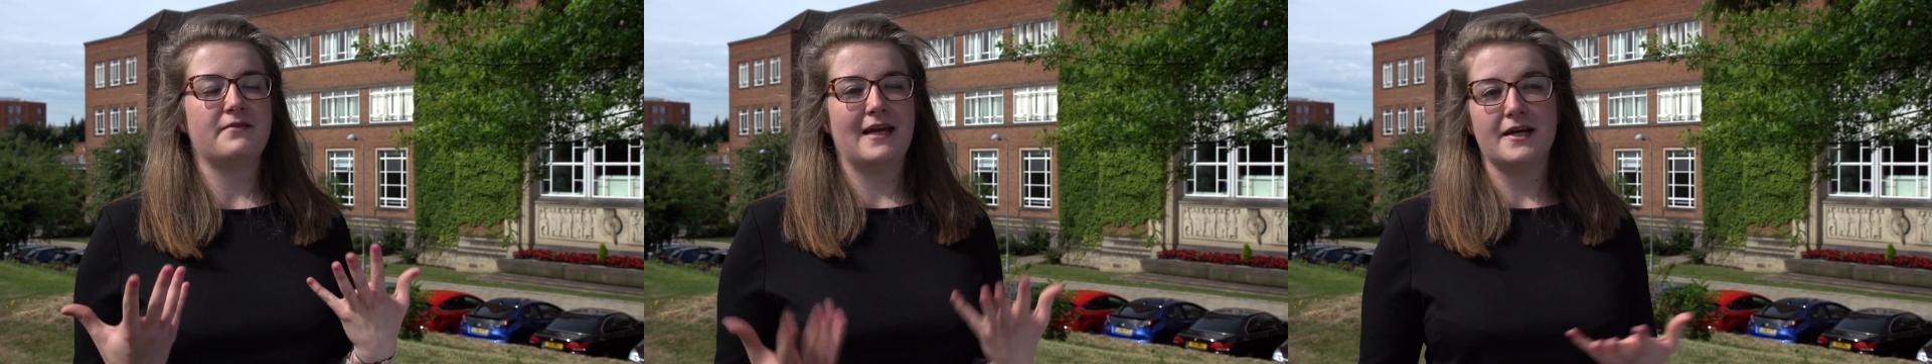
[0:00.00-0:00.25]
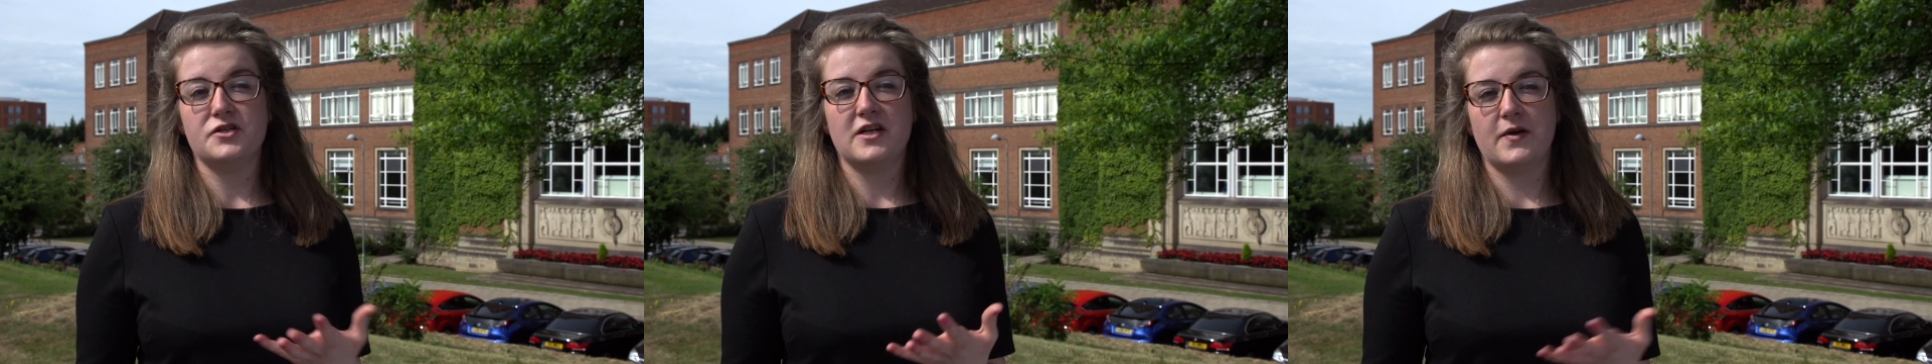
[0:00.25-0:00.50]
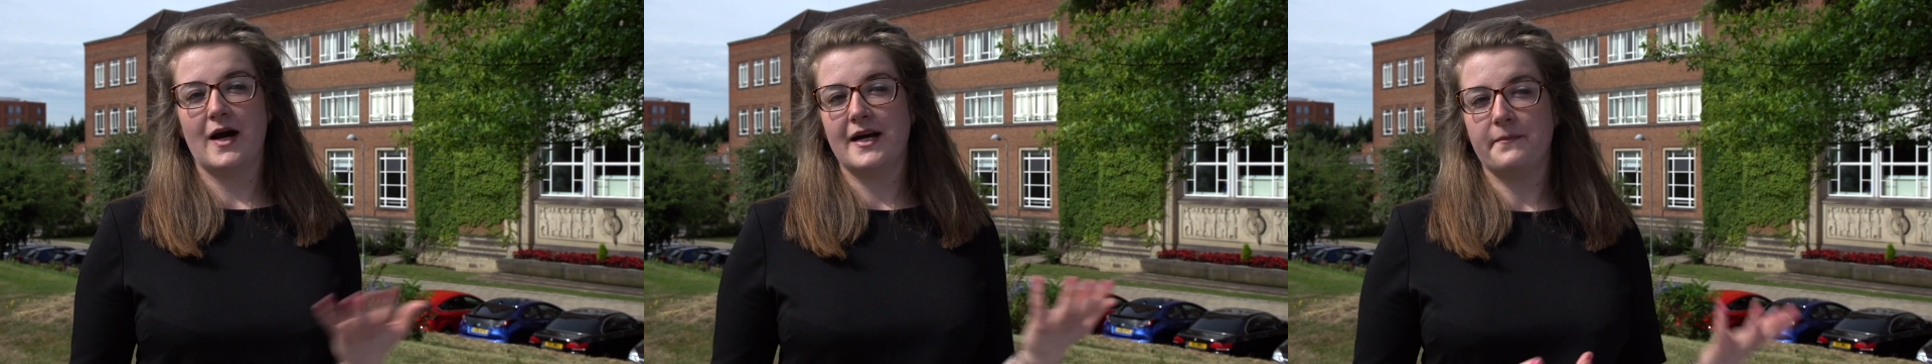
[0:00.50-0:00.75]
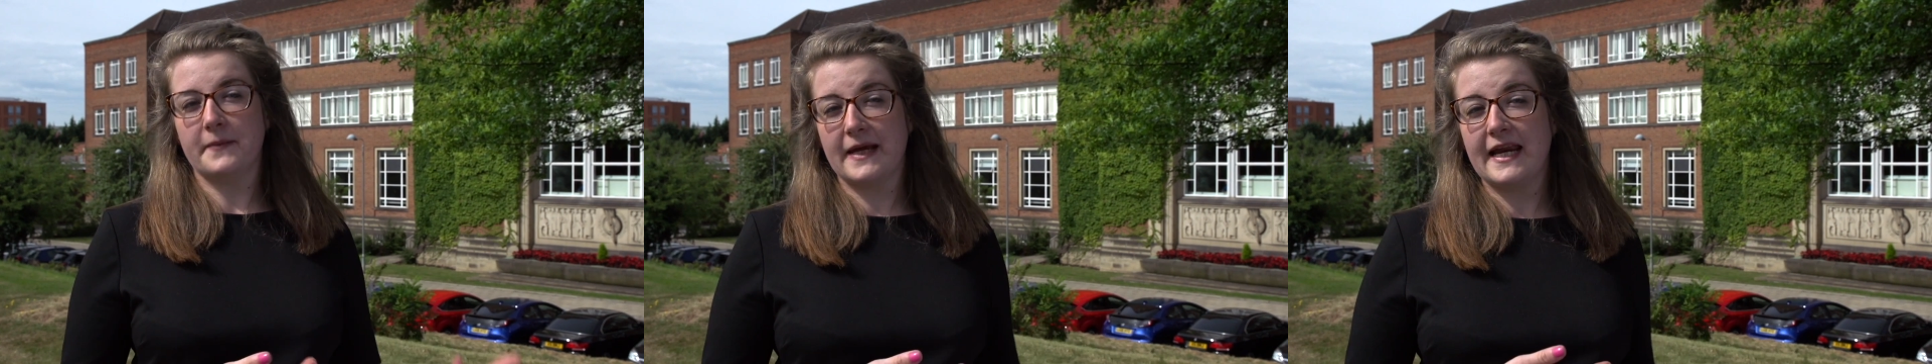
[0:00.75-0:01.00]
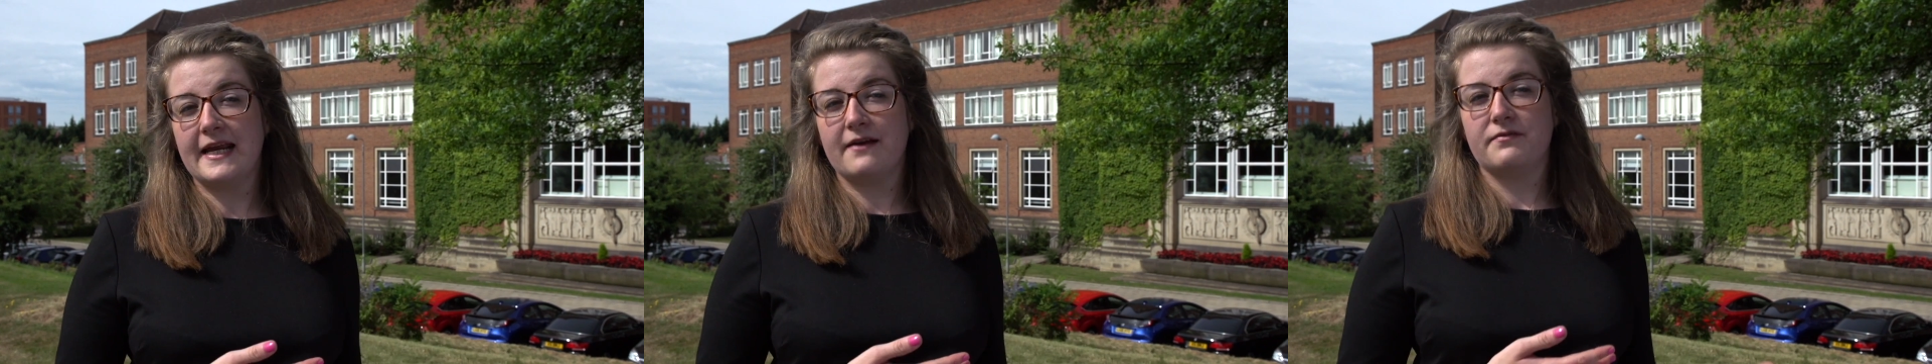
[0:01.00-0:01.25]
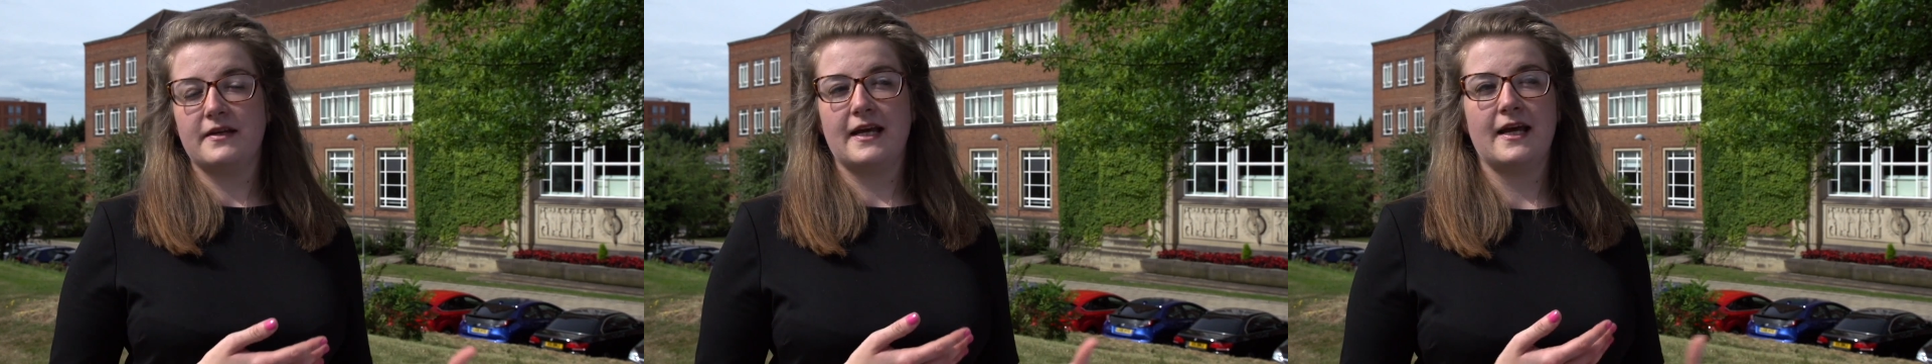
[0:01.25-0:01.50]
the energy you had at the beginning
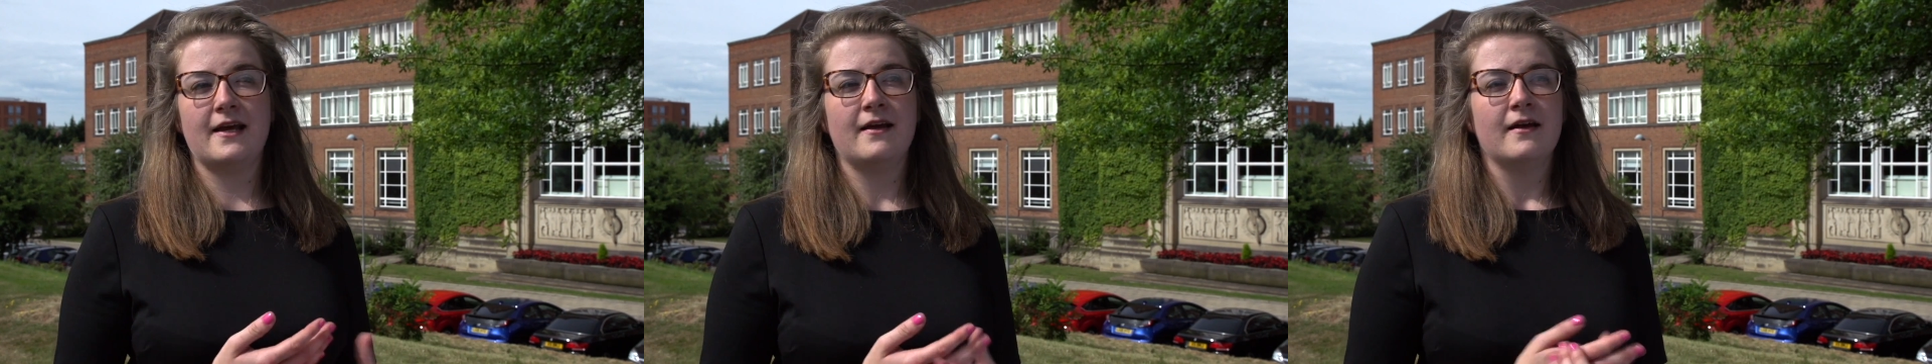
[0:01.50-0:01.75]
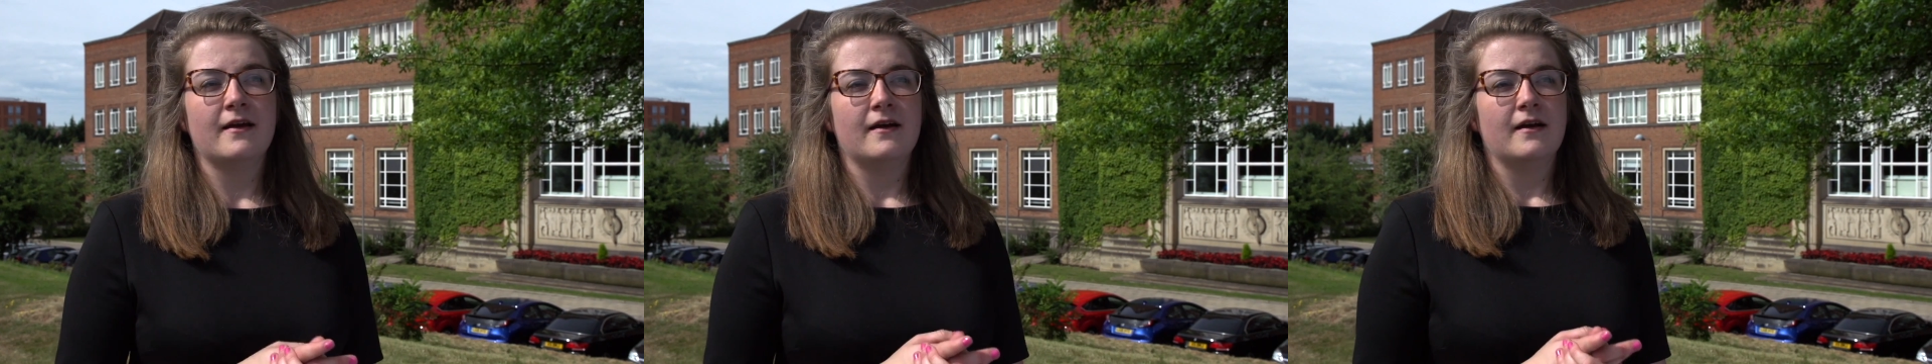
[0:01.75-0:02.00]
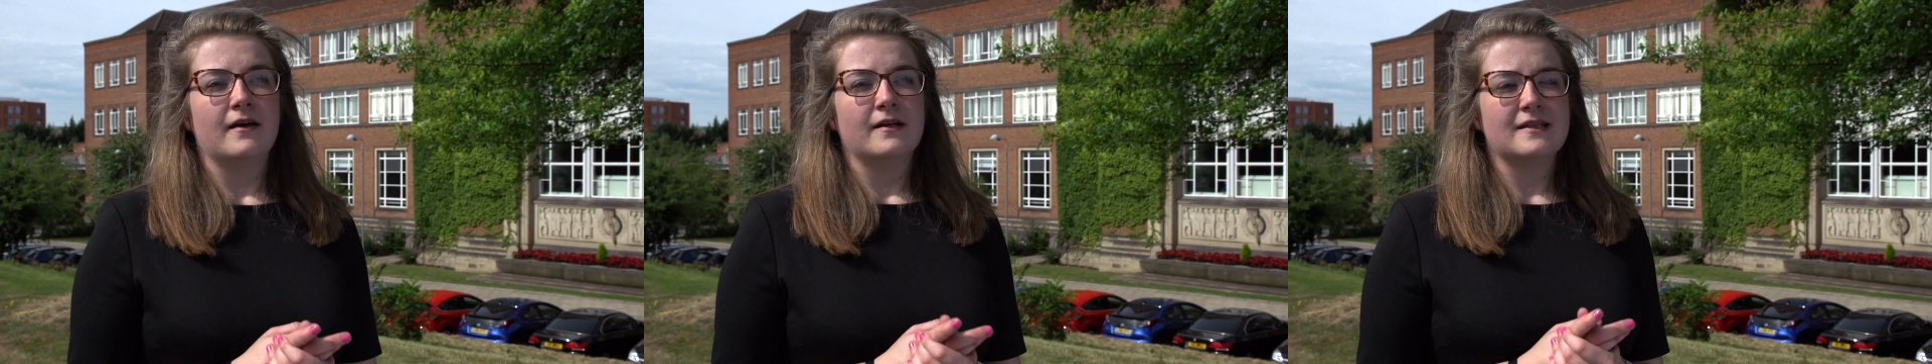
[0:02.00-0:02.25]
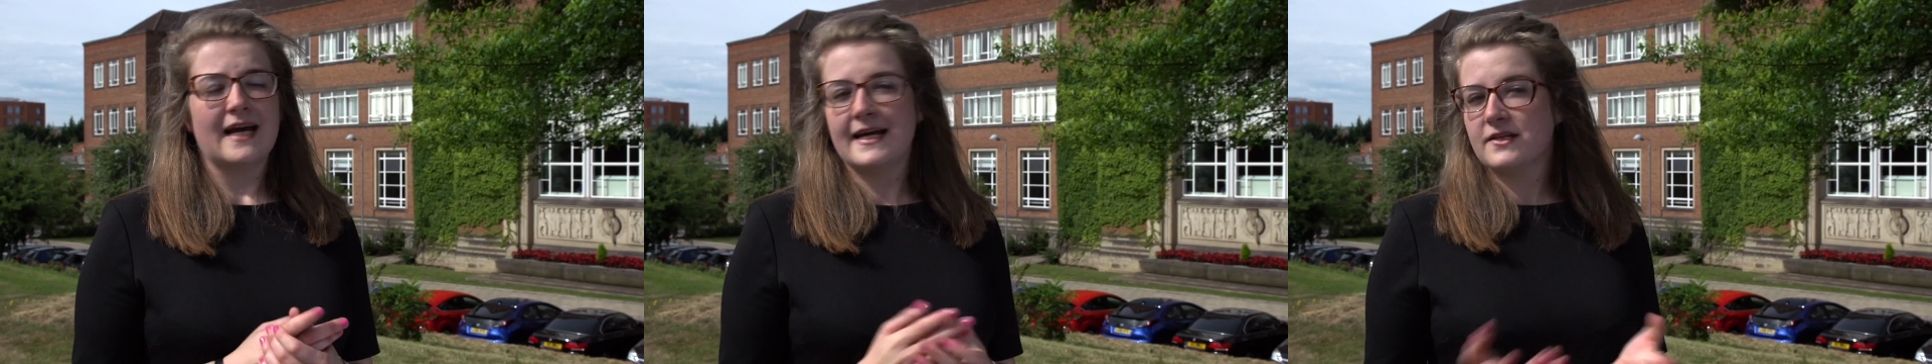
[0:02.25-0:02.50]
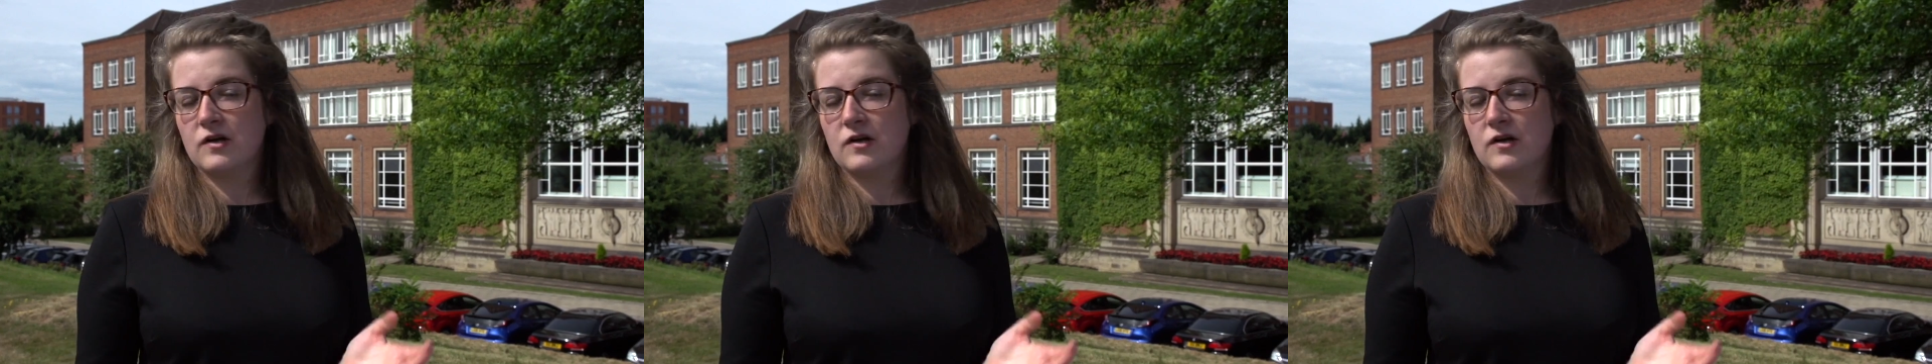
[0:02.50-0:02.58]
of the year, take